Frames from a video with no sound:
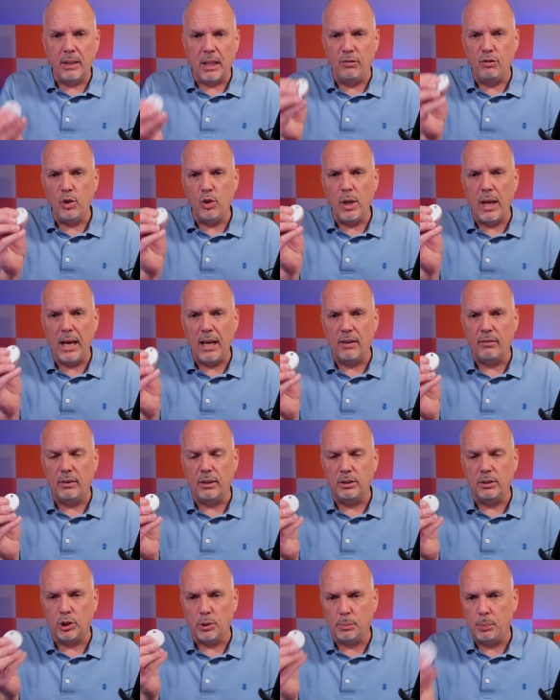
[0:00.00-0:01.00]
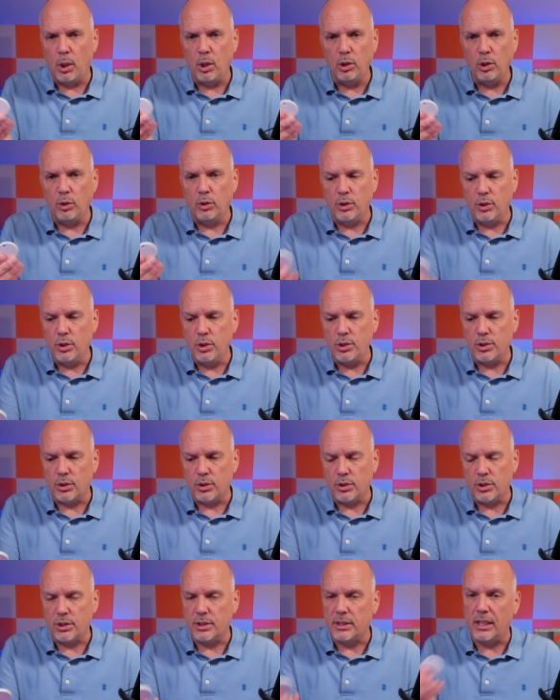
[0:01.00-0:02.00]
if you have Chipolo
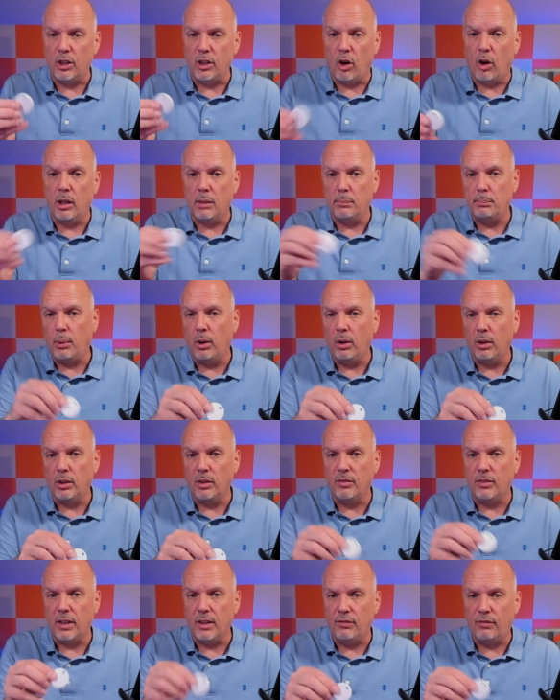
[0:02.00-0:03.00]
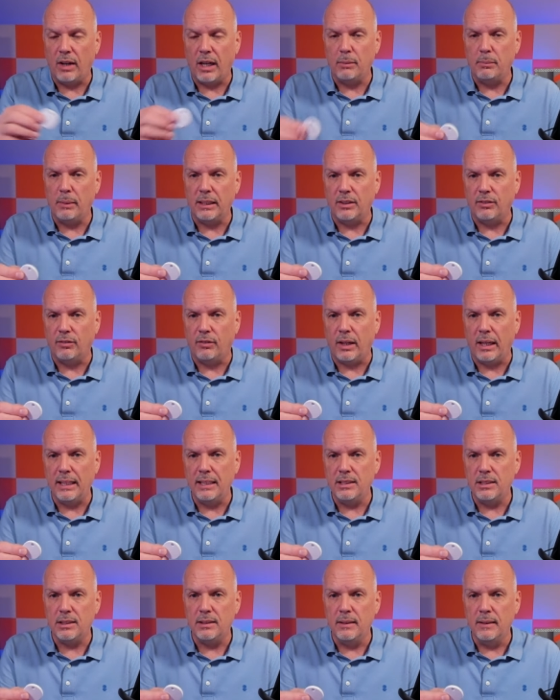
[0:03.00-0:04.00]
users that aren't part of the Find My
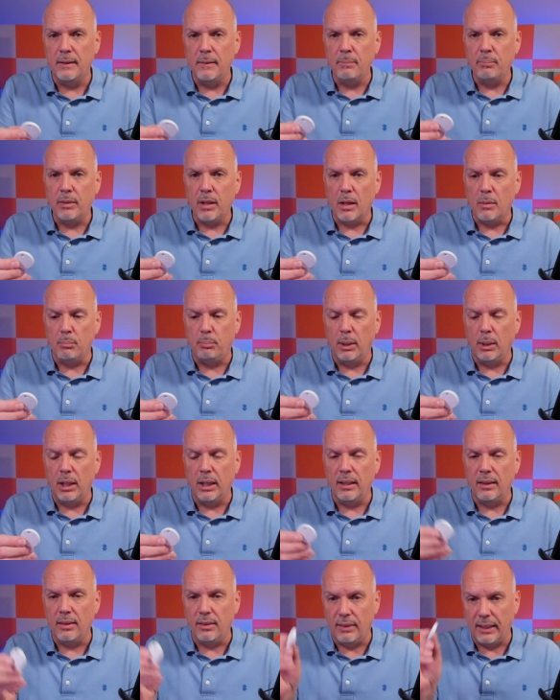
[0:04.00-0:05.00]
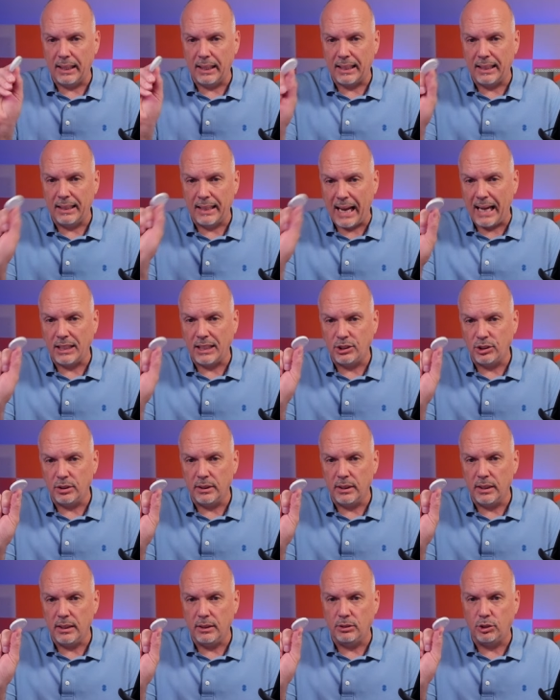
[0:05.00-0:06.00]
Device, but that can
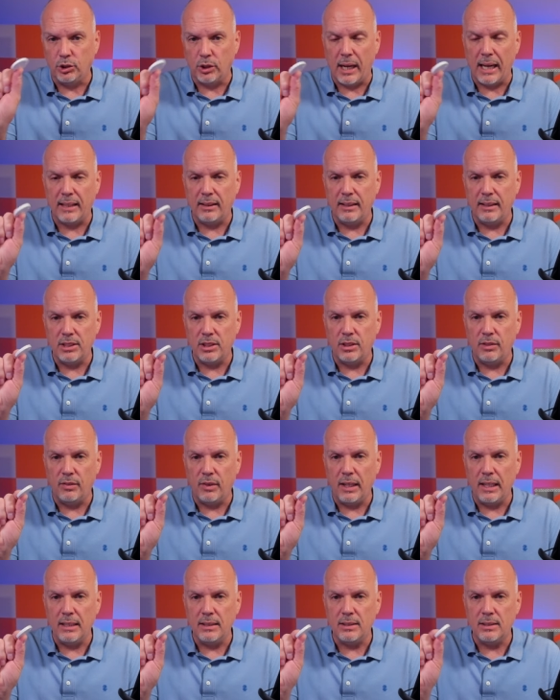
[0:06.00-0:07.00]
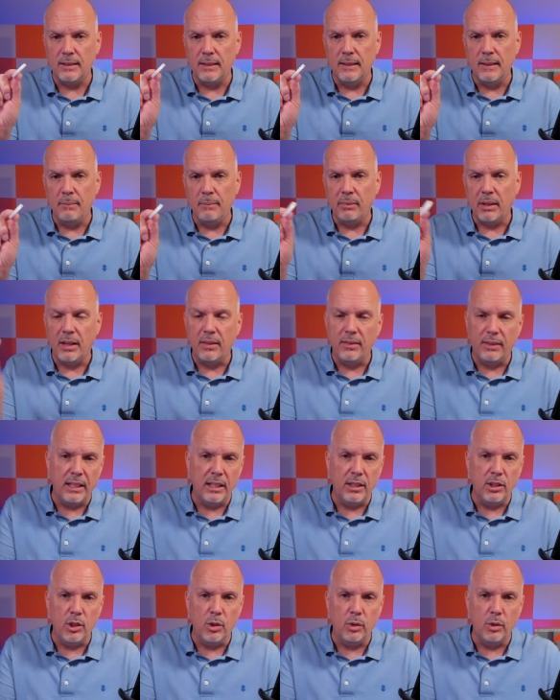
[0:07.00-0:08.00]
actually track this device,
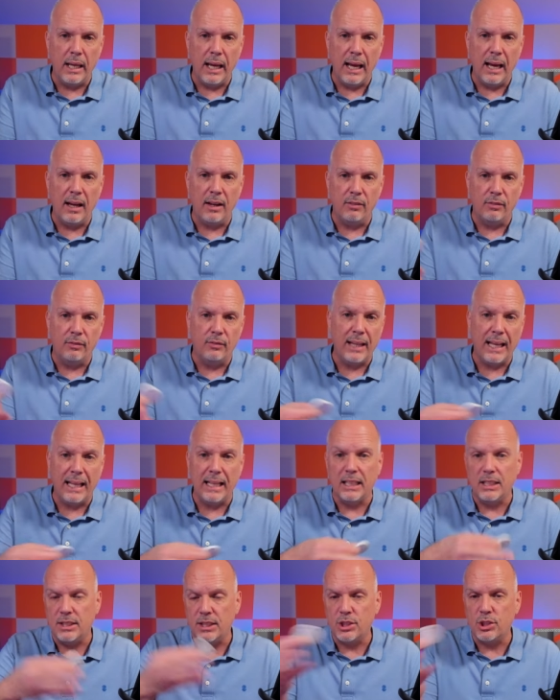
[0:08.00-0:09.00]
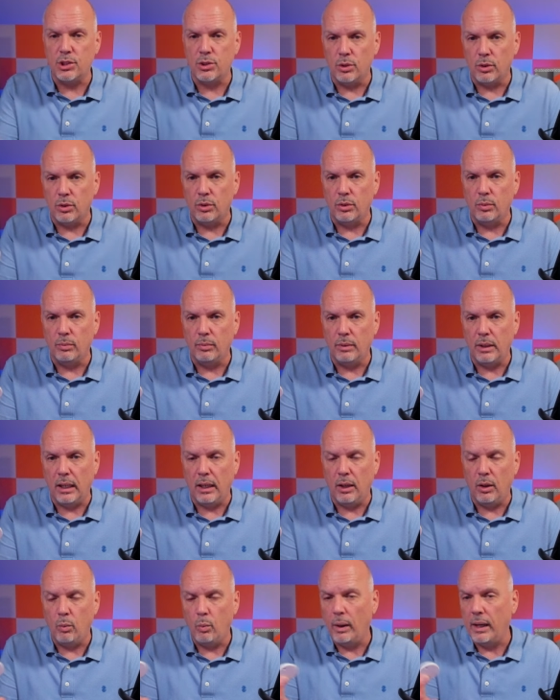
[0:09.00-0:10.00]
then you would have that additional
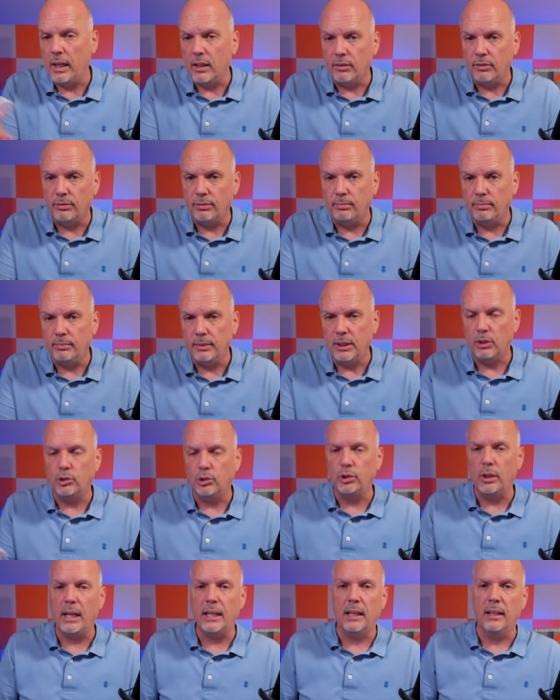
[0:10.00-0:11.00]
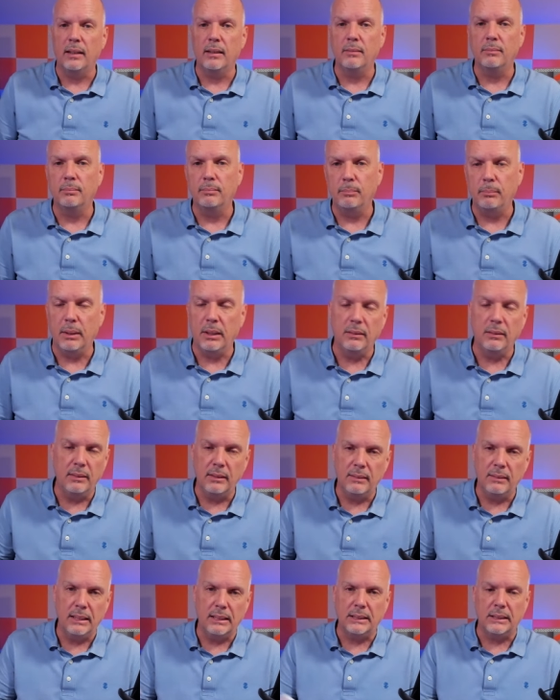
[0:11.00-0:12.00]
uh, way of you know tracking it. But
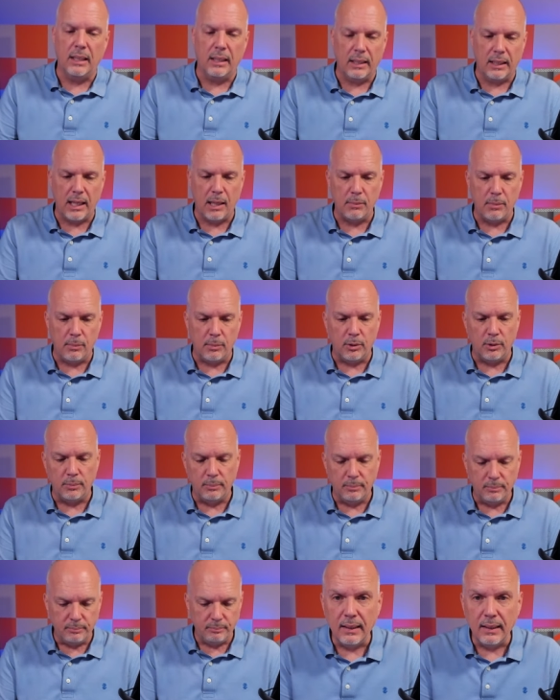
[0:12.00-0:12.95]
it's not capable.